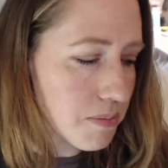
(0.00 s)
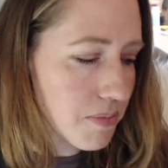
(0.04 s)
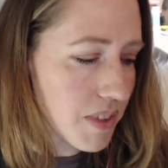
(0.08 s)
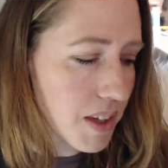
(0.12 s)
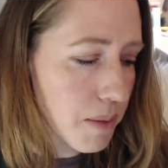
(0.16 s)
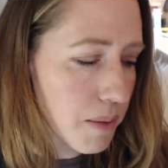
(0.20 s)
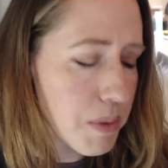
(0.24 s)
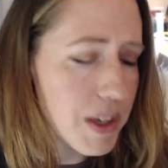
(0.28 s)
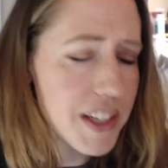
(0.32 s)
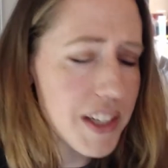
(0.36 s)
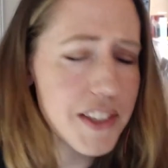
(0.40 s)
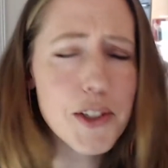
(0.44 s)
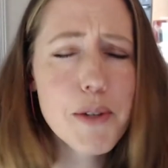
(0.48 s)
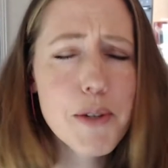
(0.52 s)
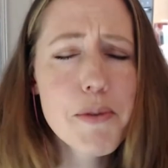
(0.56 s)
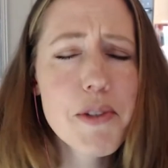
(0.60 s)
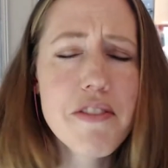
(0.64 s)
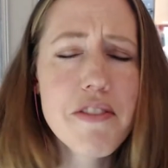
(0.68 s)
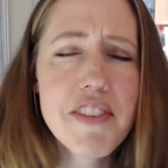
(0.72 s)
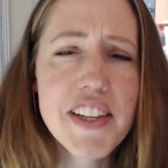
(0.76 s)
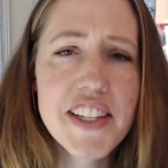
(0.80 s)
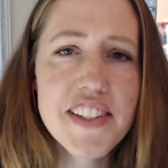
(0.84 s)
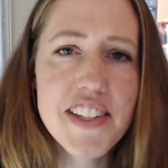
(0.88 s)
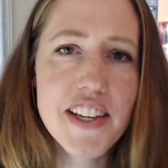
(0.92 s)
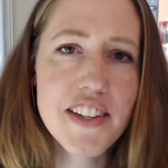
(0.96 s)
But in terms of
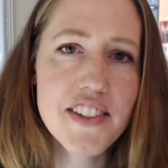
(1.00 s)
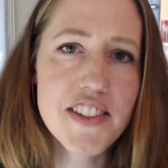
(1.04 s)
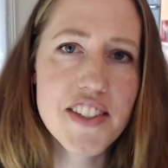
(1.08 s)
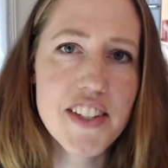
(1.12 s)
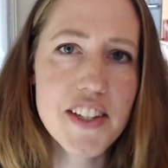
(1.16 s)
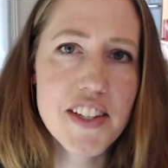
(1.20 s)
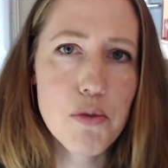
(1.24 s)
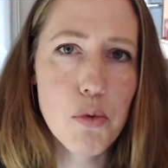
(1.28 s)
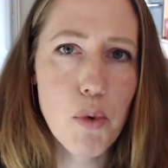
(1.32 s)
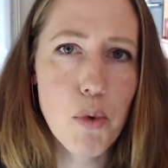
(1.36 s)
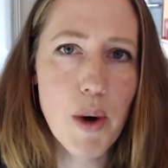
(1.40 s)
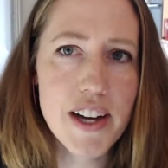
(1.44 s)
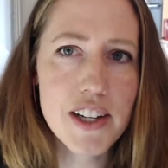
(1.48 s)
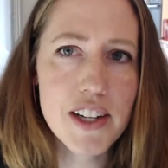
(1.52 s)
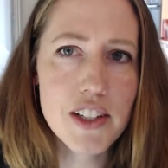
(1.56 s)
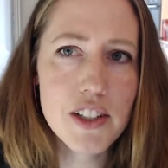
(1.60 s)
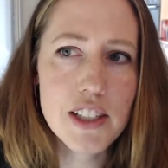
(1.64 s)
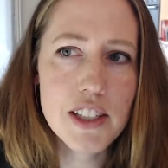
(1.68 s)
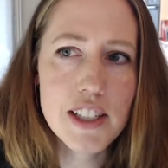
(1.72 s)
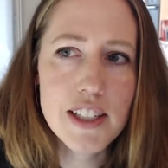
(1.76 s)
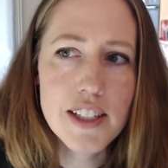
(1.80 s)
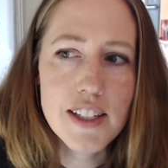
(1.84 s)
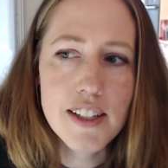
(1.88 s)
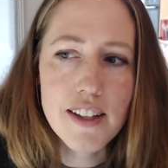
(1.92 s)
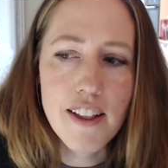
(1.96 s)
things that did well,
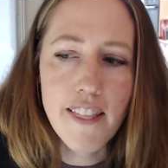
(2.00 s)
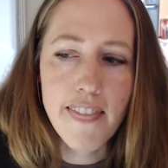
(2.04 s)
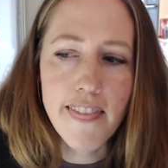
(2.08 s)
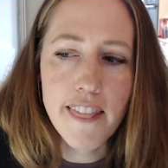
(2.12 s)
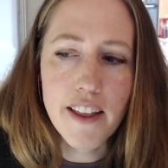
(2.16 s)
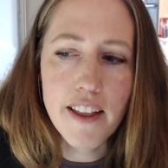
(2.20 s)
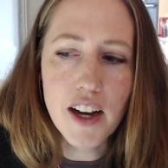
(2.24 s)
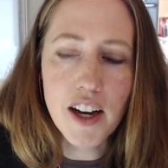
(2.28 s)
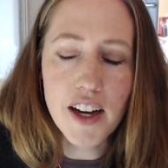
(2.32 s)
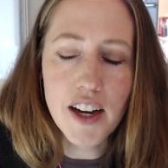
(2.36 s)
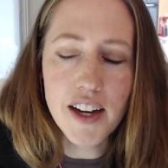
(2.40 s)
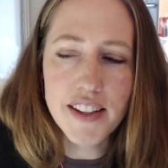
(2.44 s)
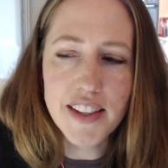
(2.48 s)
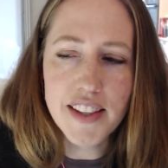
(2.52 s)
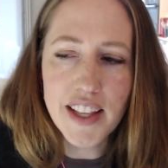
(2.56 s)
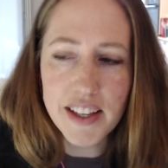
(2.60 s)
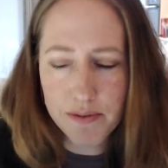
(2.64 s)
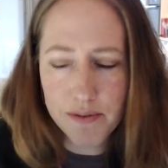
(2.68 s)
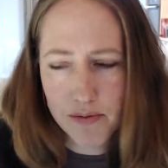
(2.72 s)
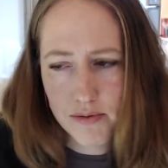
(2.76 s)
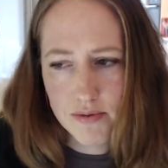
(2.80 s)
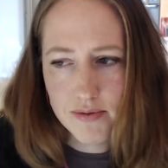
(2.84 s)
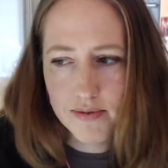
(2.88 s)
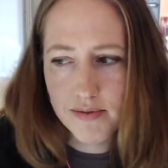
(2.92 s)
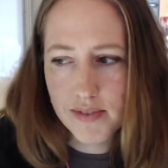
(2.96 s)
that
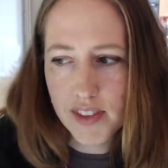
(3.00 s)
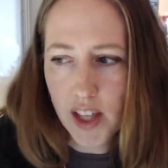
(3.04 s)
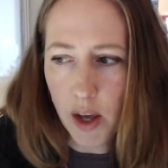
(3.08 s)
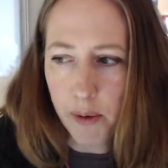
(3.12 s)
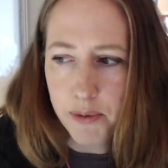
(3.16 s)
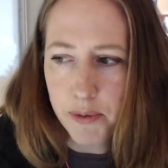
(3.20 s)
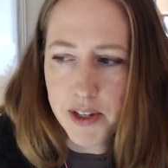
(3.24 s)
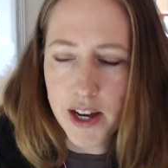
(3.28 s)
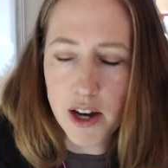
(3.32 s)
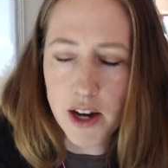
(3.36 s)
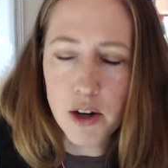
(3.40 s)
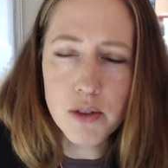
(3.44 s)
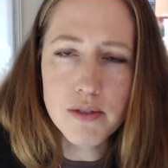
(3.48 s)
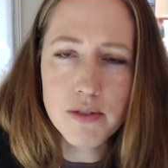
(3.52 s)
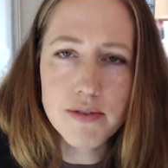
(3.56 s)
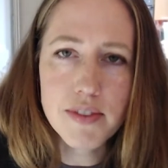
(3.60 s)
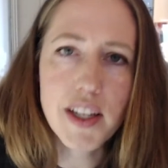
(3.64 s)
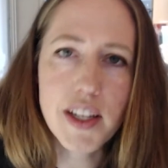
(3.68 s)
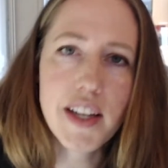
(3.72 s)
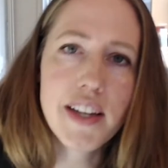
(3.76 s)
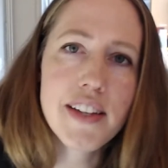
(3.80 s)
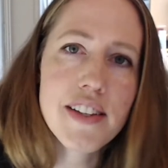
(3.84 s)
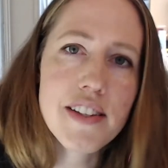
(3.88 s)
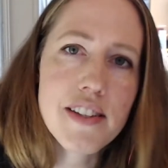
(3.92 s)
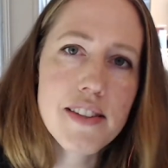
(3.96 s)
helped out
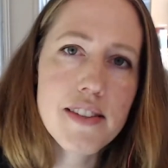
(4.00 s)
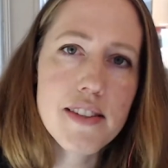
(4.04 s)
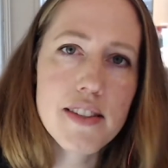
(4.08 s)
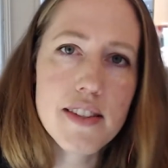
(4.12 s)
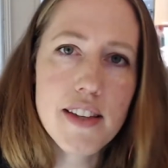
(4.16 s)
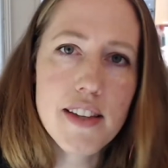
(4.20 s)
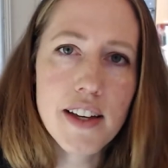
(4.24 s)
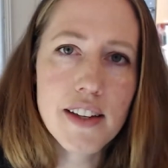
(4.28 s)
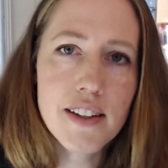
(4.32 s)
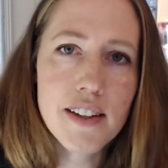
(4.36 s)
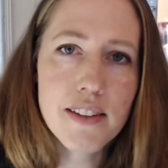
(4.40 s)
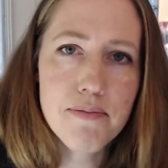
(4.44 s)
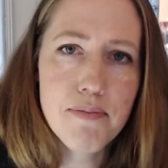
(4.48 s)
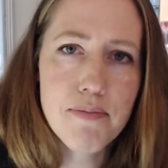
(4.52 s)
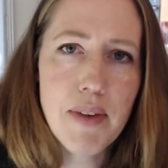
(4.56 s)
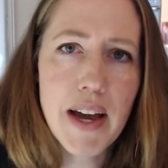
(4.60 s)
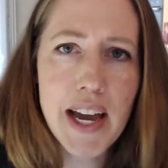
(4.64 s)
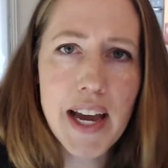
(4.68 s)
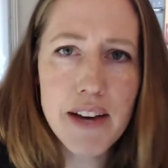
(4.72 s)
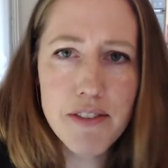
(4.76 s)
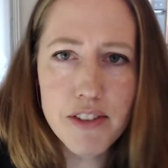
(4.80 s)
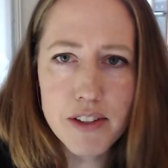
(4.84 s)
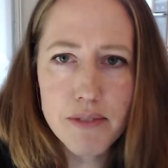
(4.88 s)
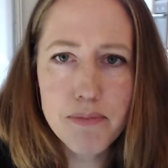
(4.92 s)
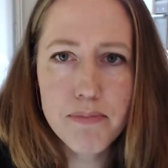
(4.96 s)
is I
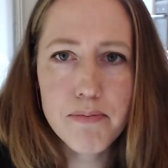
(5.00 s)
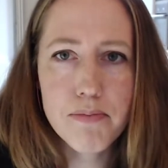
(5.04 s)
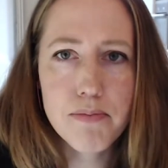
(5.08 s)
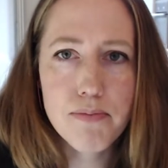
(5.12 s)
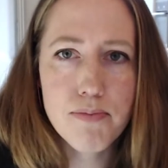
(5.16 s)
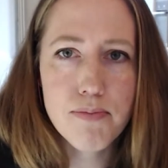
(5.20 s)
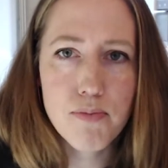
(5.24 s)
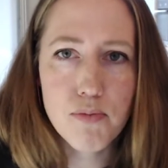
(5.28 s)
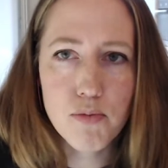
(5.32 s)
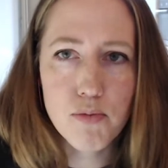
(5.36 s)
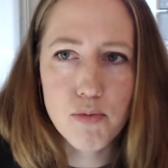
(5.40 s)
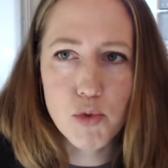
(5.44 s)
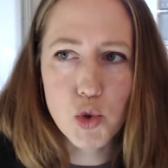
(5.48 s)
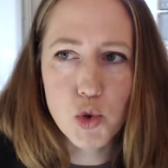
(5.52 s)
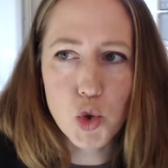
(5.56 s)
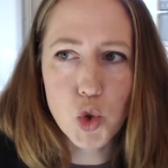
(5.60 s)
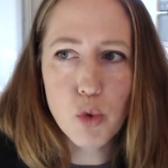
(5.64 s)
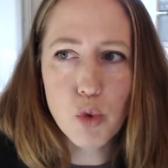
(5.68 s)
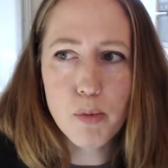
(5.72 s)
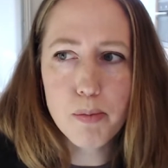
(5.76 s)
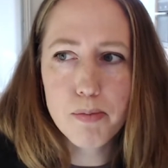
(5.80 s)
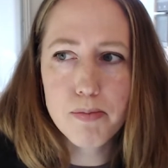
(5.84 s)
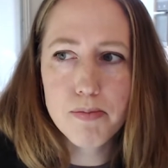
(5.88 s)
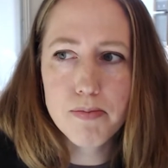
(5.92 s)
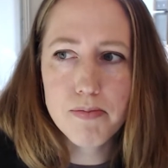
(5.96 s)
have a
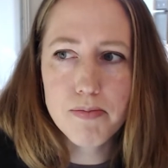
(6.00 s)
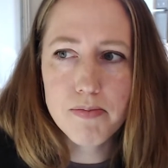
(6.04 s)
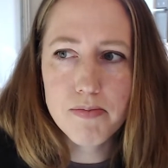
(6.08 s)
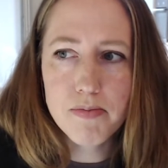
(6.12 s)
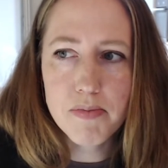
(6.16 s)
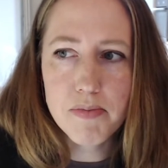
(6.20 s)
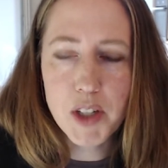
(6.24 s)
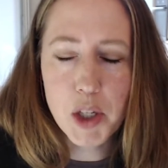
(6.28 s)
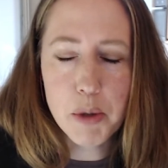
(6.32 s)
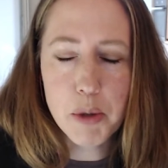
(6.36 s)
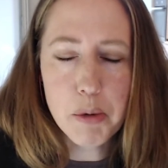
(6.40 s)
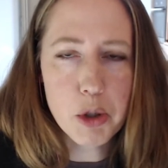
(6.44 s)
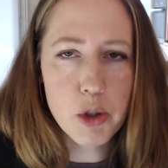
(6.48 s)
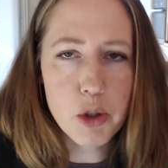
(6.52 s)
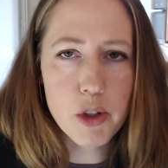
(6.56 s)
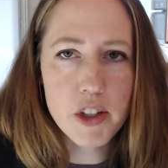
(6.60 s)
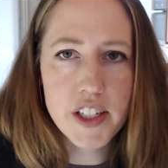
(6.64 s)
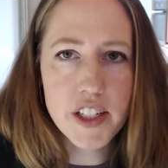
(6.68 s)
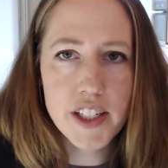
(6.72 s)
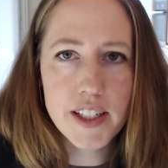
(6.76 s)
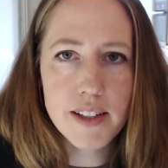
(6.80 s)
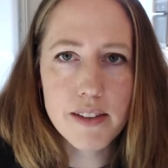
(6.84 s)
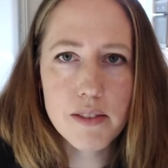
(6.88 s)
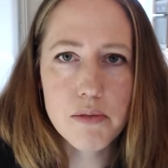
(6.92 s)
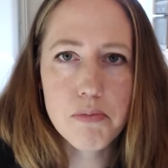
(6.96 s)
group
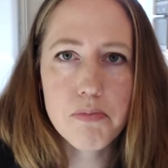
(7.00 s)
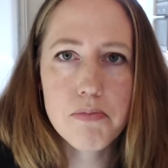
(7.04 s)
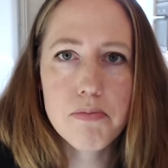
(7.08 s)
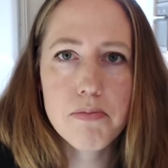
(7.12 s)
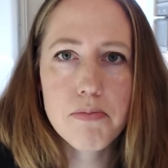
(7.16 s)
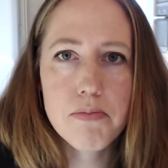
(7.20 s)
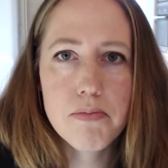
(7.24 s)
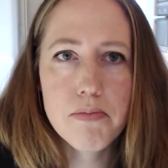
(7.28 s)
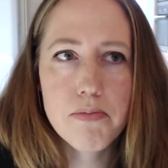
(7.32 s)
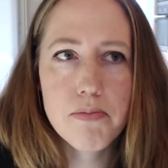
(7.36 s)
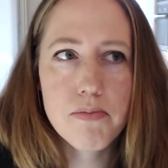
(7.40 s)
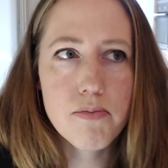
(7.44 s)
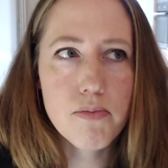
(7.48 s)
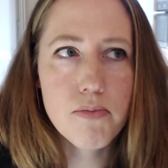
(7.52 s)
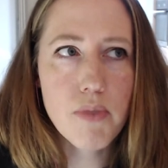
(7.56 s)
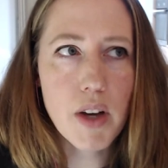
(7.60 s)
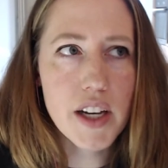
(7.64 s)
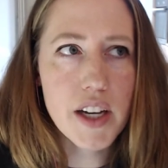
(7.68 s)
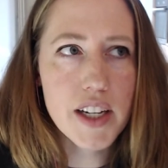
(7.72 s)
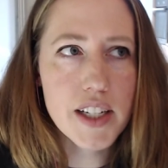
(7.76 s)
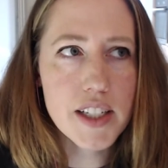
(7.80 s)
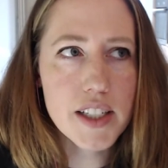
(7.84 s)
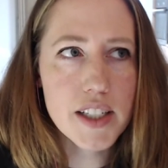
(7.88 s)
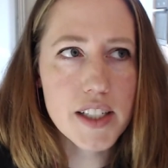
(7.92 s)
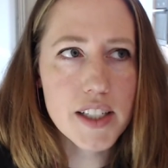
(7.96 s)
community,
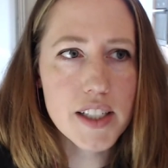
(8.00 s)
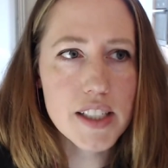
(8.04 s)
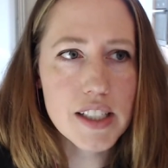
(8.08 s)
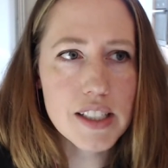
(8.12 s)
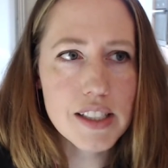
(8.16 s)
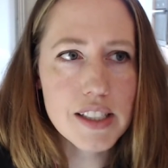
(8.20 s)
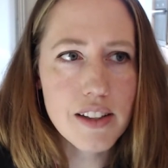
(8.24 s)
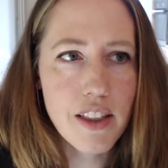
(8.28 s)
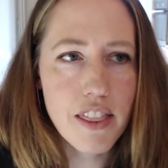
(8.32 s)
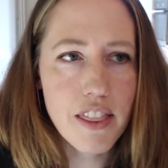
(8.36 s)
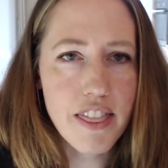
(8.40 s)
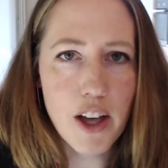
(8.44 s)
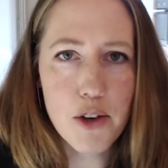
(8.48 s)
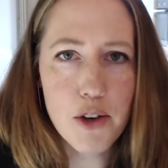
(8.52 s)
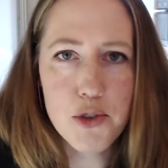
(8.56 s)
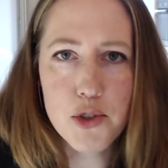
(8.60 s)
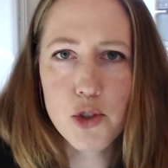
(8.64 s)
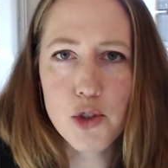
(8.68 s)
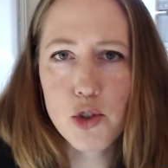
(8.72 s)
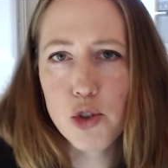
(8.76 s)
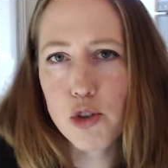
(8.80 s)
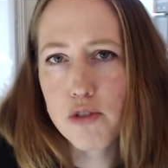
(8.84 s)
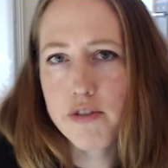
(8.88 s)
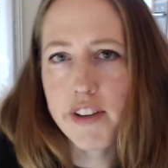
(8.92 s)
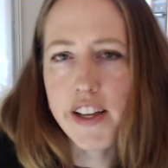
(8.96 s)
1,000
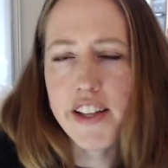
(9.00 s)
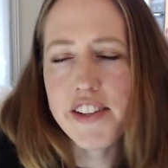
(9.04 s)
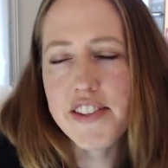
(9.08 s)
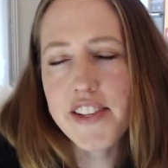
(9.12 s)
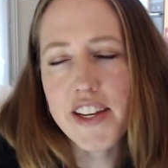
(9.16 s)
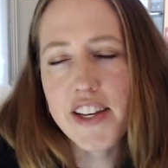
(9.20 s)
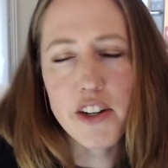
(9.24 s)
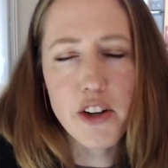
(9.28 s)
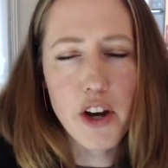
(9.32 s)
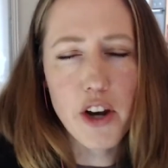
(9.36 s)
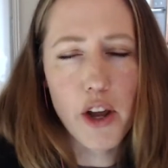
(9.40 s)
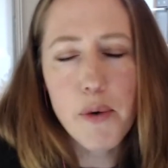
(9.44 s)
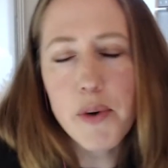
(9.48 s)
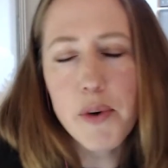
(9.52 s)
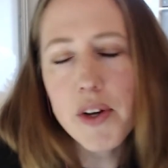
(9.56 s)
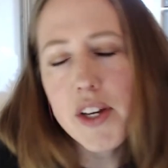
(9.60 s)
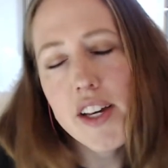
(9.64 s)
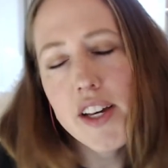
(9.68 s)
true fans. I don't know.